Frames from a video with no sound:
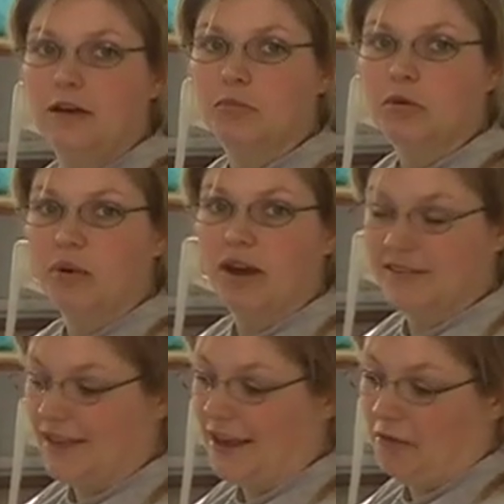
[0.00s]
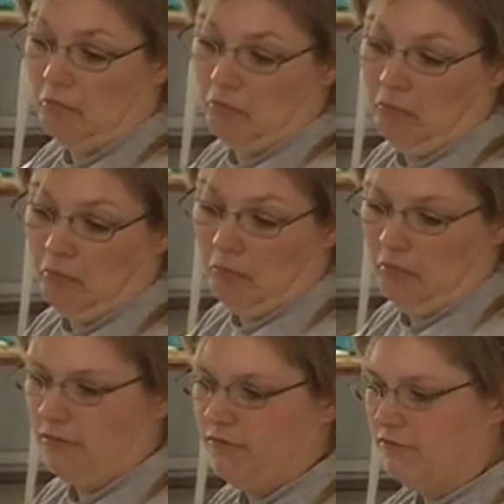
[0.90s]
But past that,
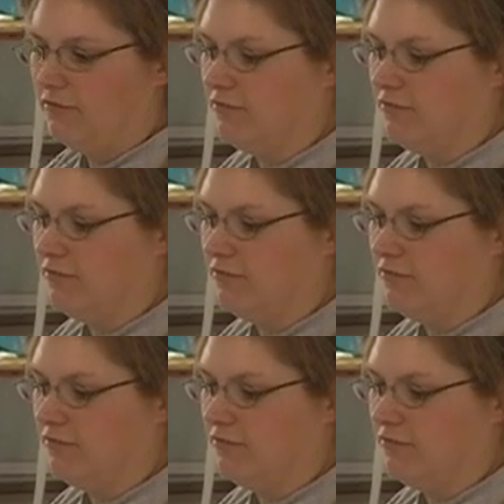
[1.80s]
no.